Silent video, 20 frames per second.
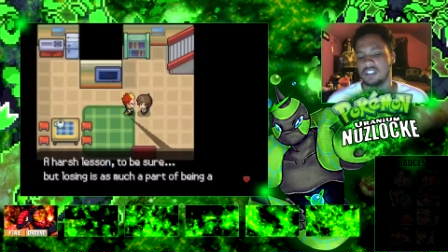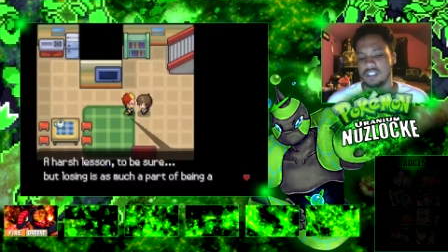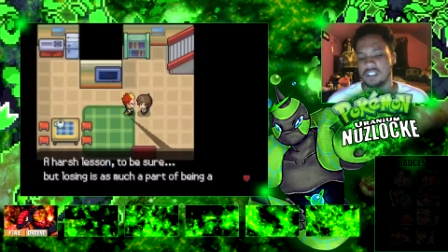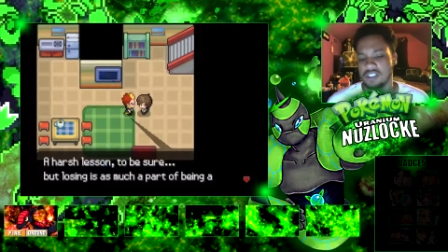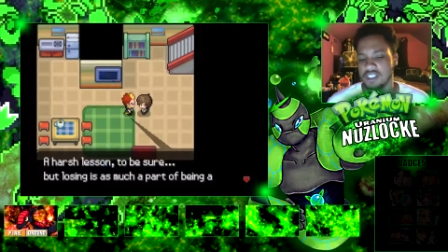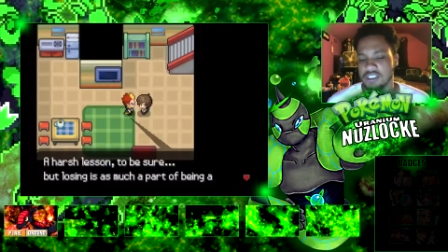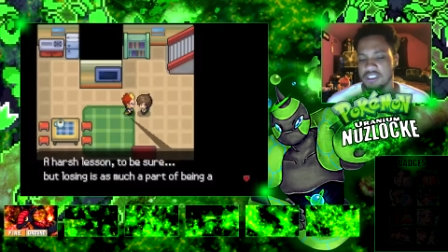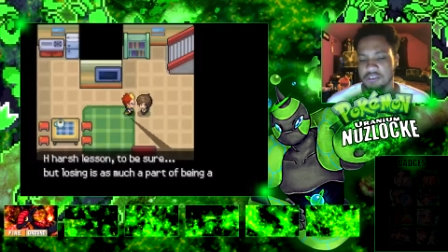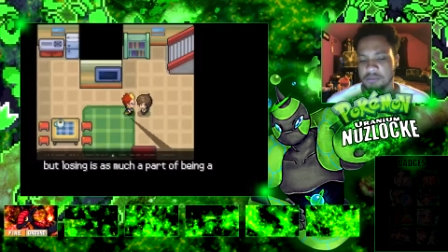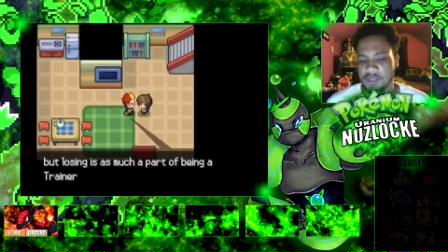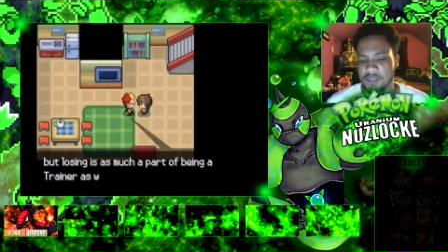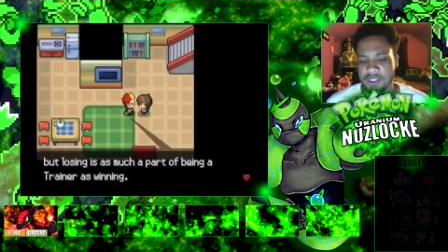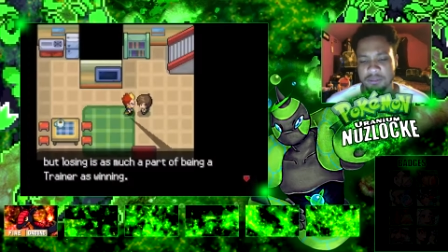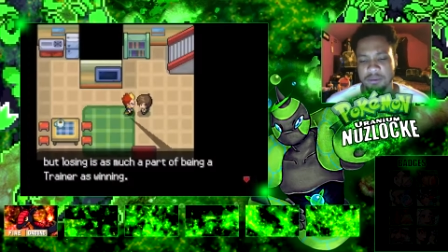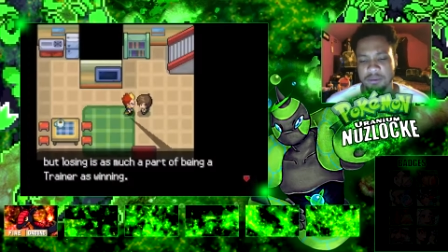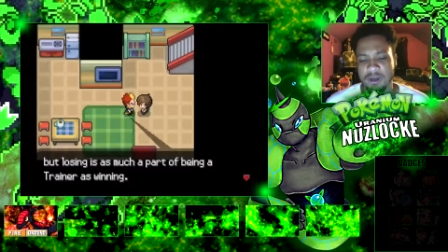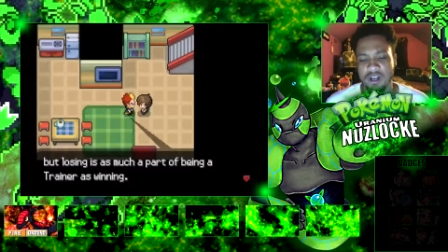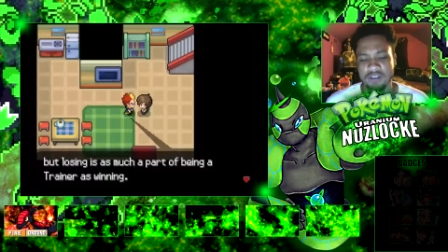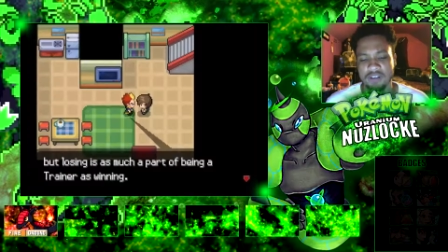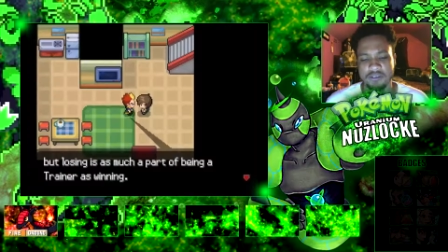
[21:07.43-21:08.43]
as much
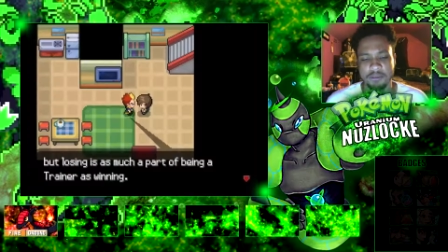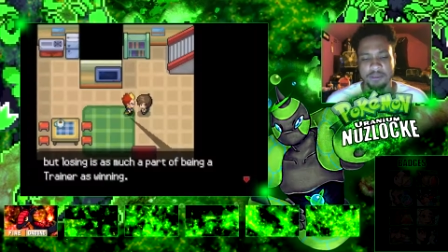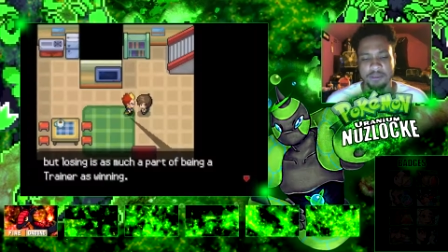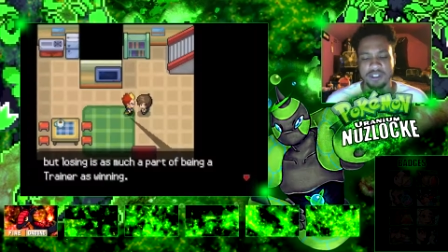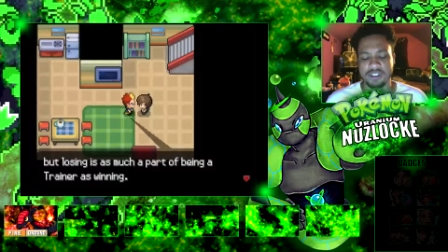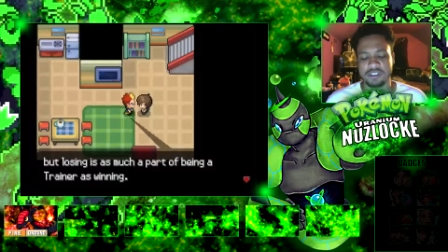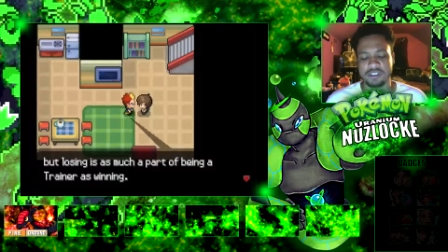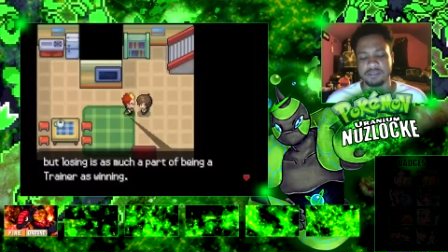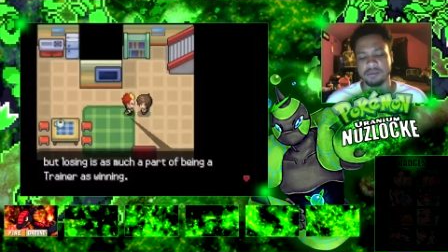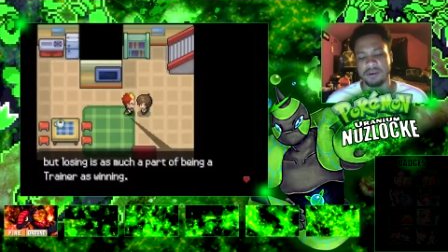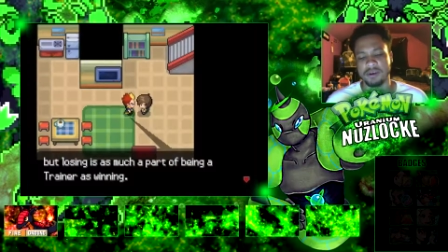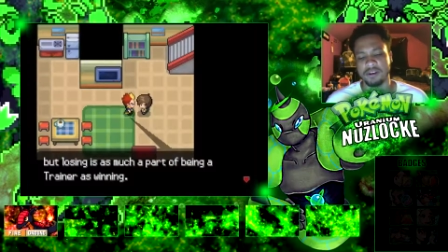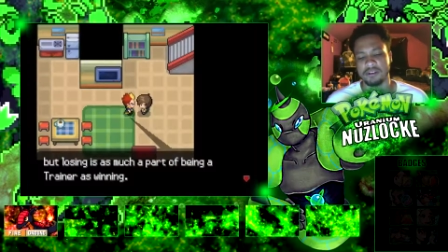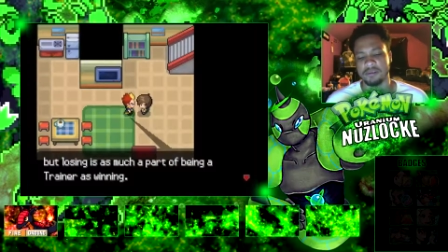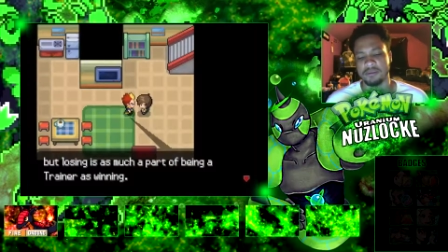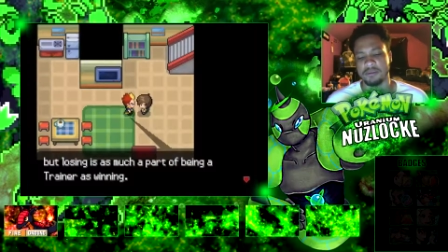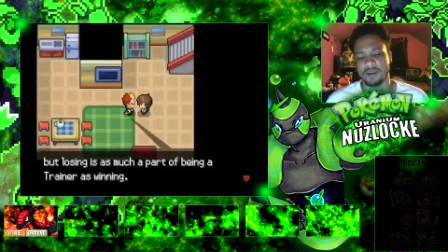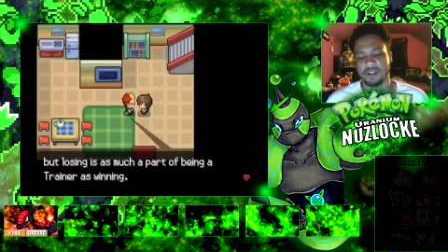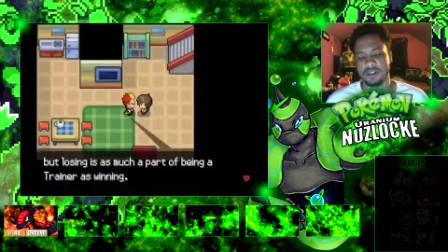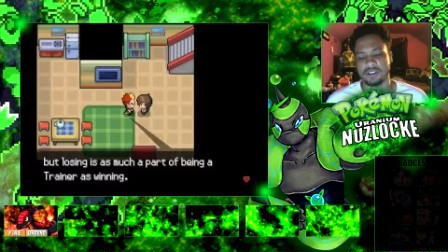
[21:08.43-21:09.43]
part of being his
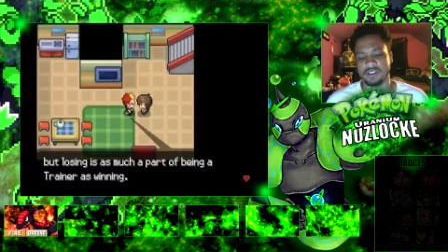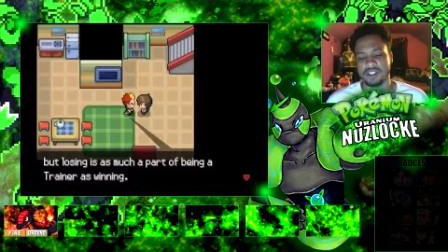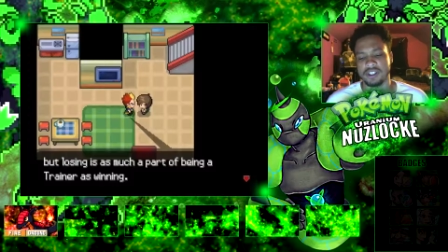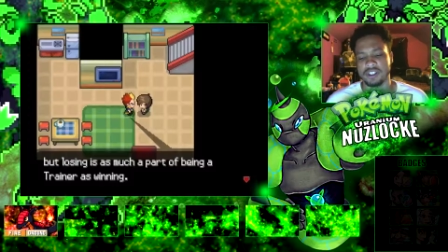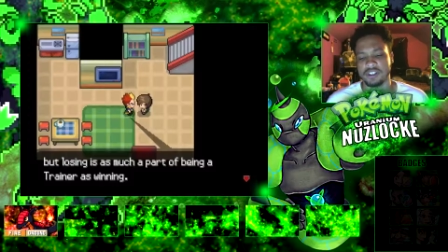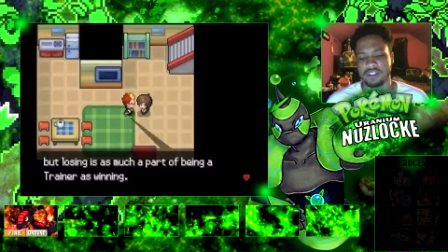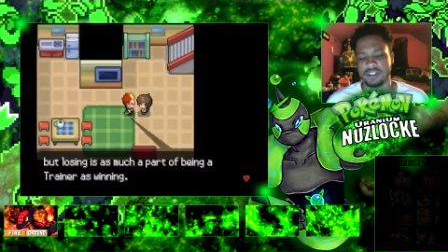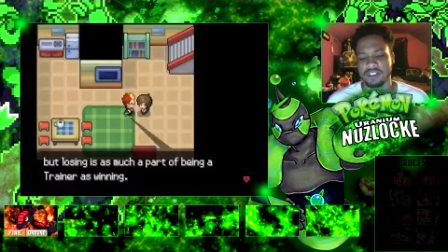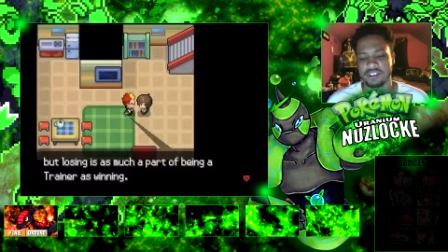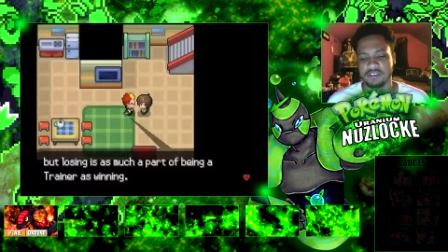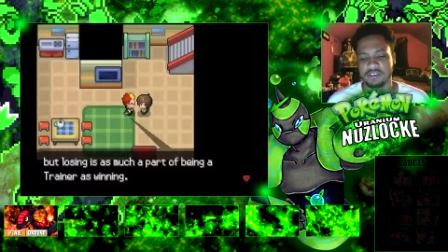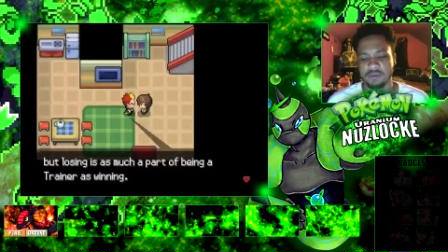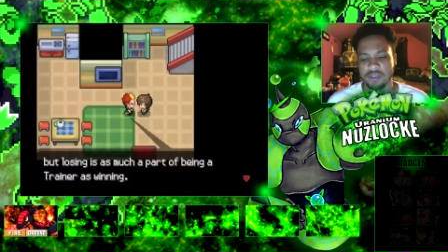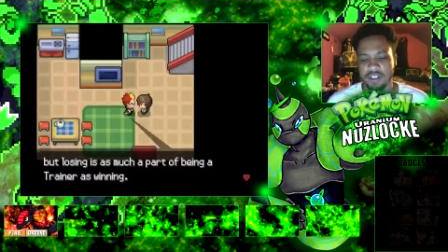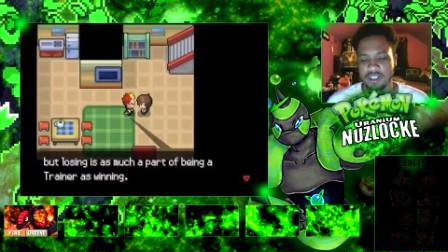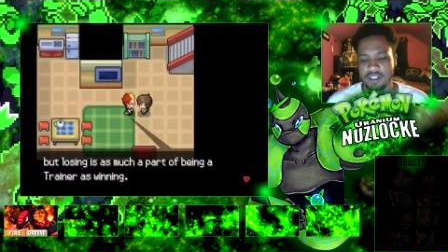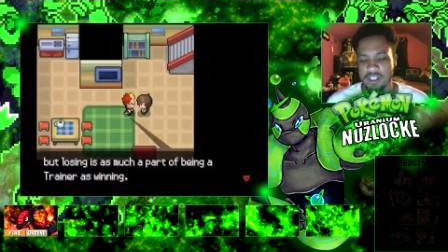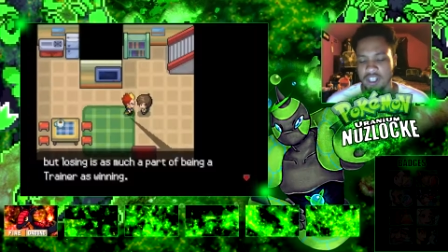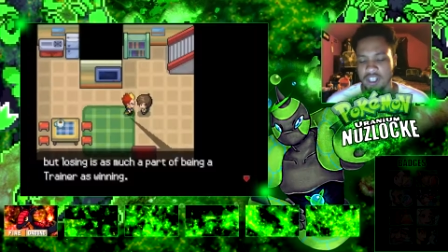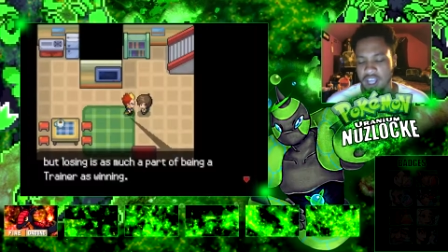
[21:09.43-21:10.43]
Pokemon trainer as
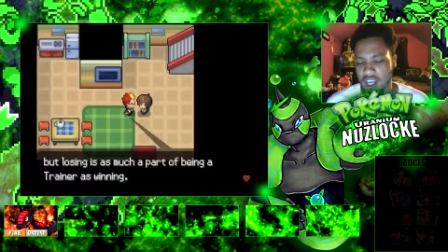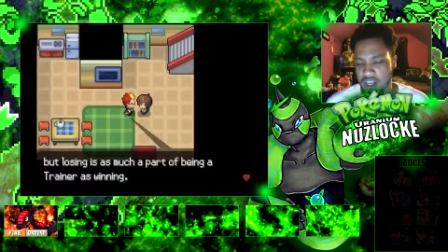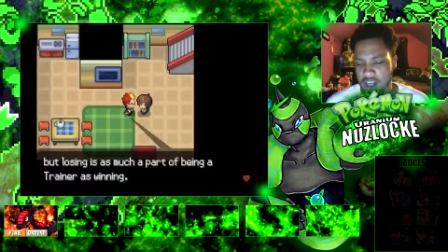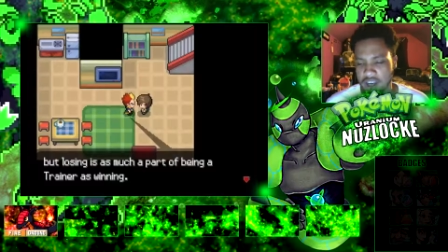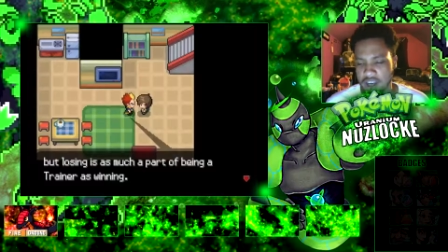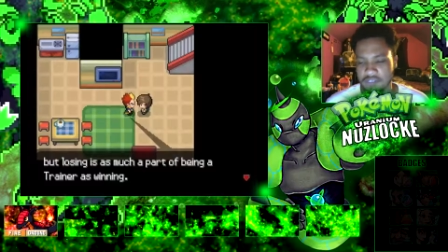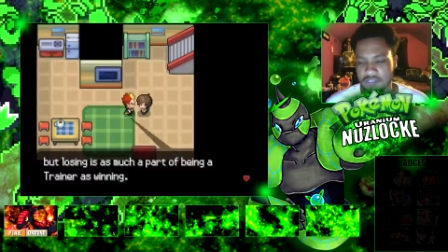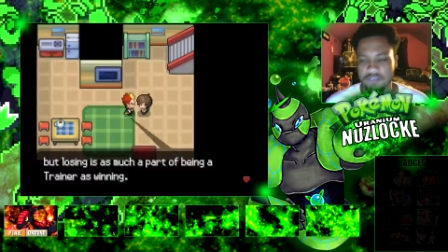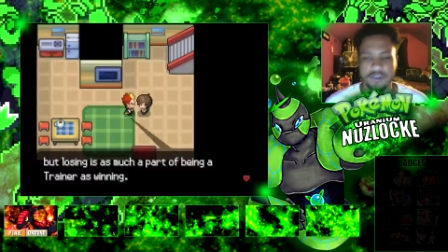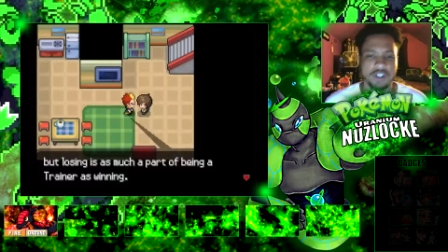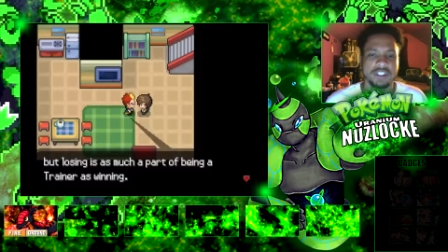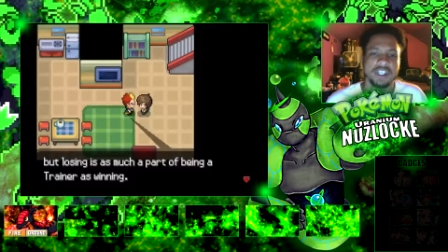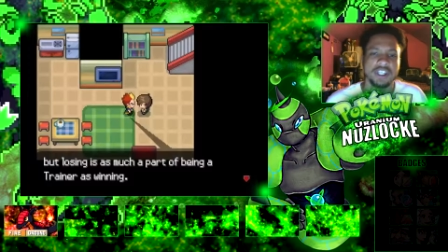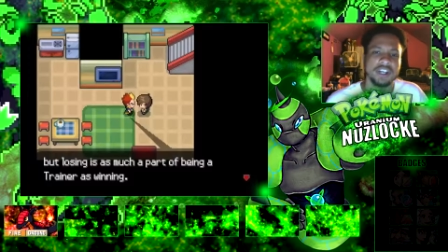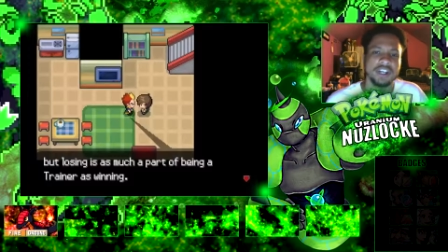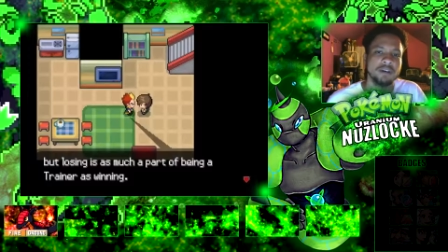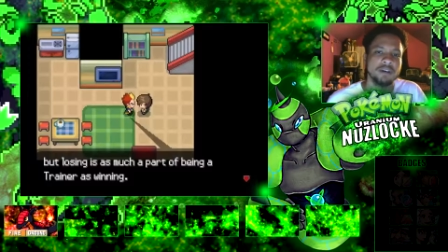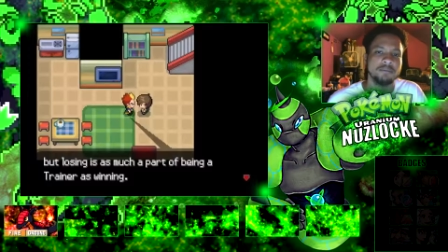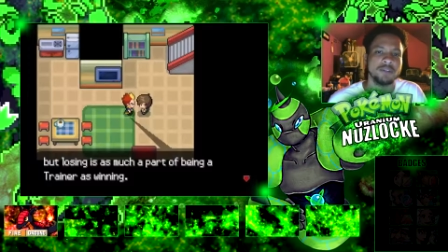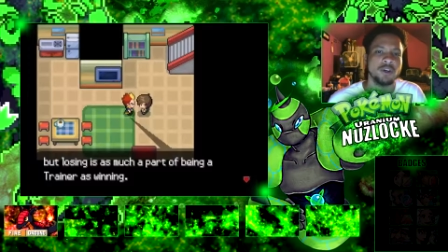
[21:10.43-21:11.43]
winning, and I fucked that up.